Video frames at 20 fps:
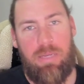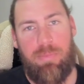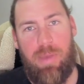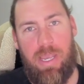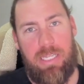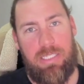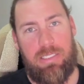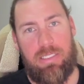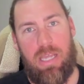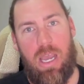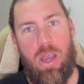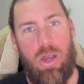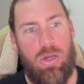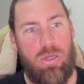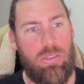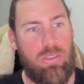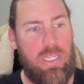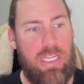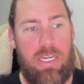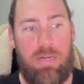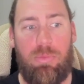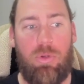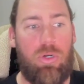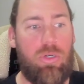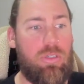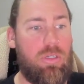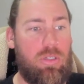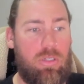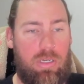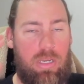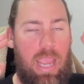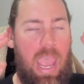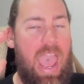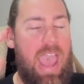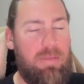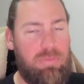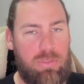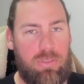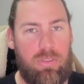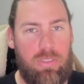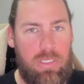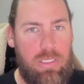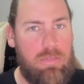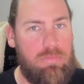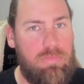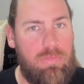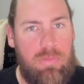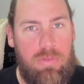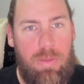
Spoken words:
It makes the whole leaderboard look absolutely